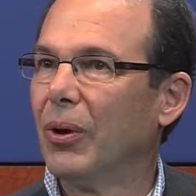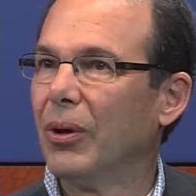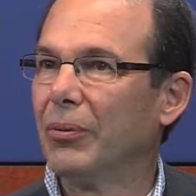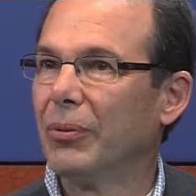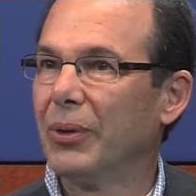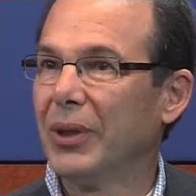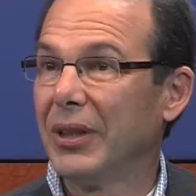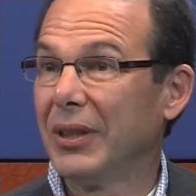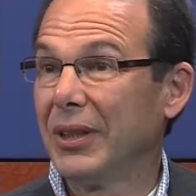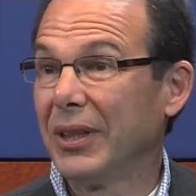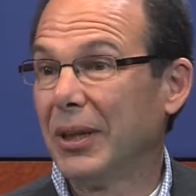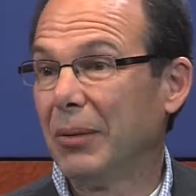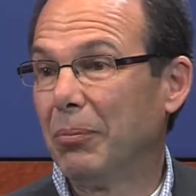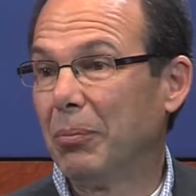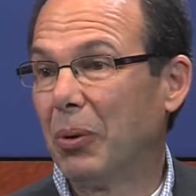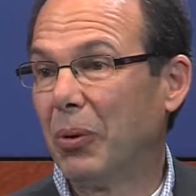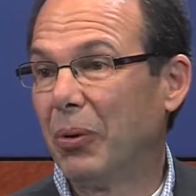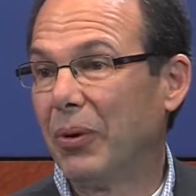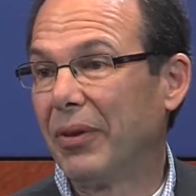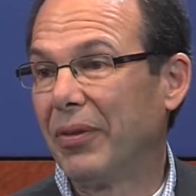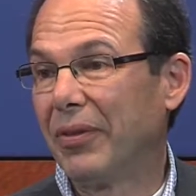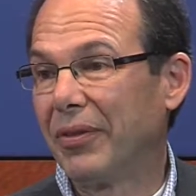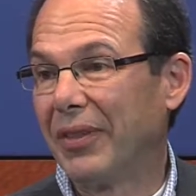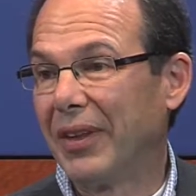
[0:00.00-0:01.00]
a really
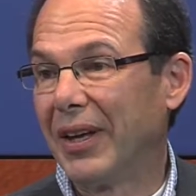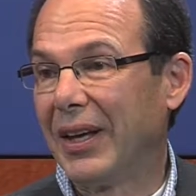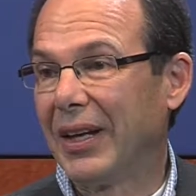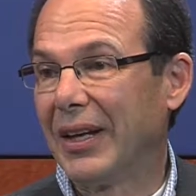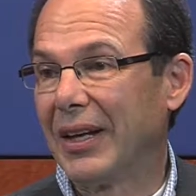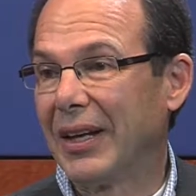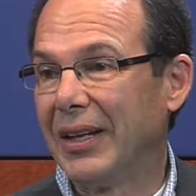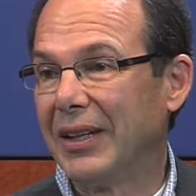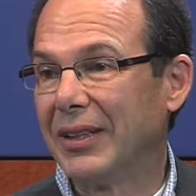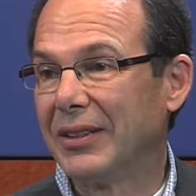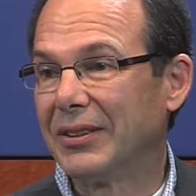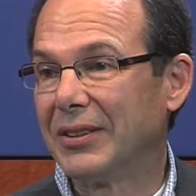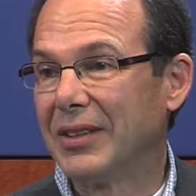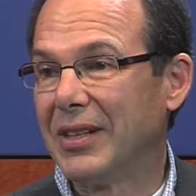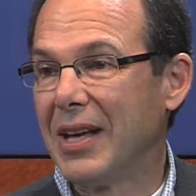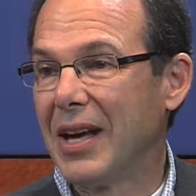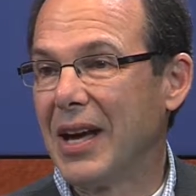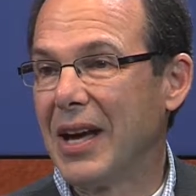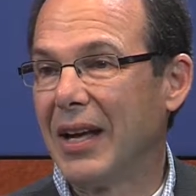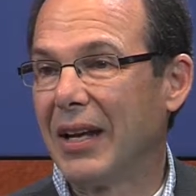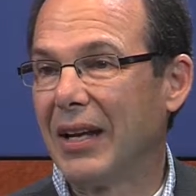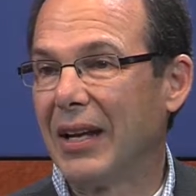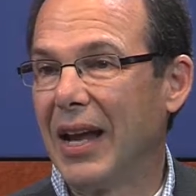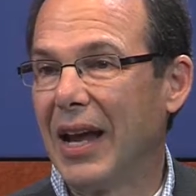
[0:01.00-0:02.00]
important thing is
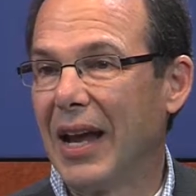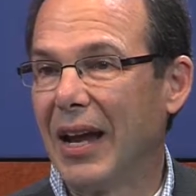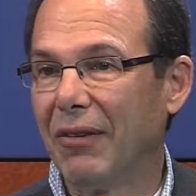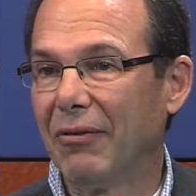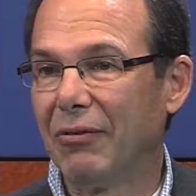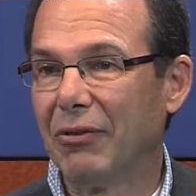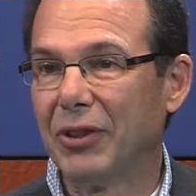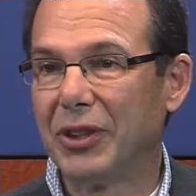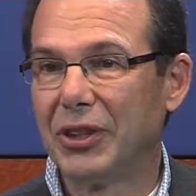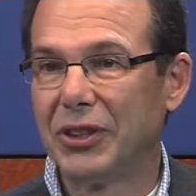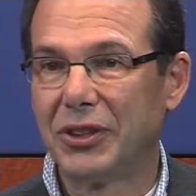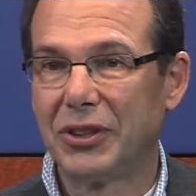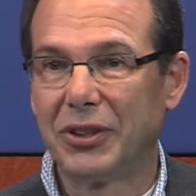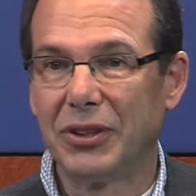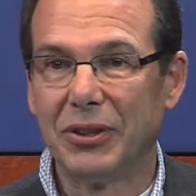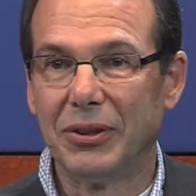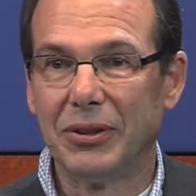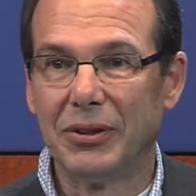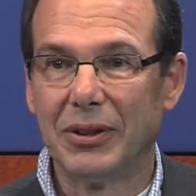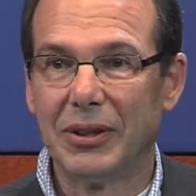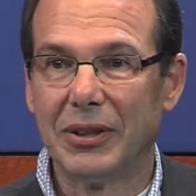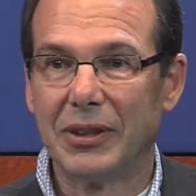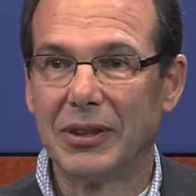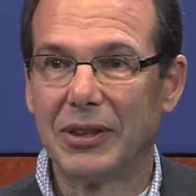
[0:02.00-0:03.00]
that every
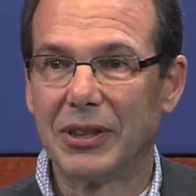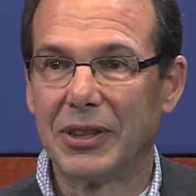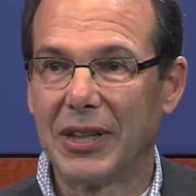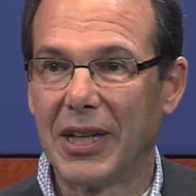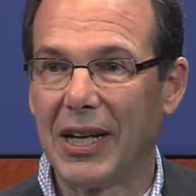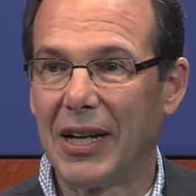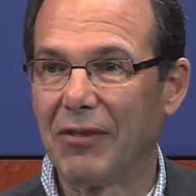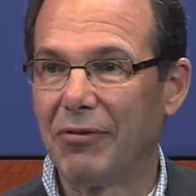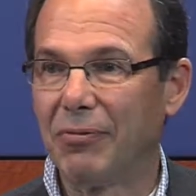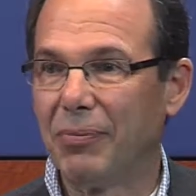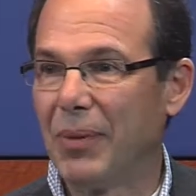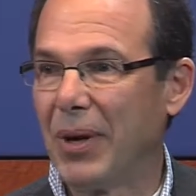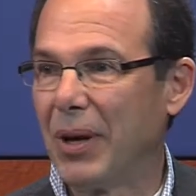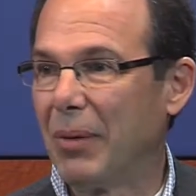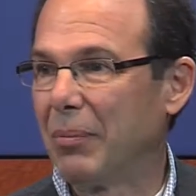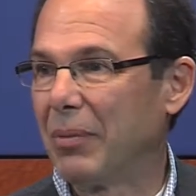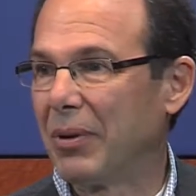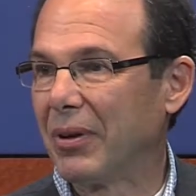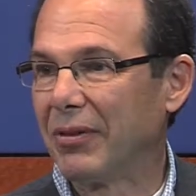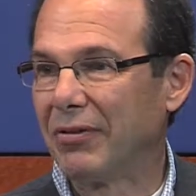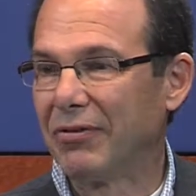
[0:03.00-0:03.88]
student, staff member,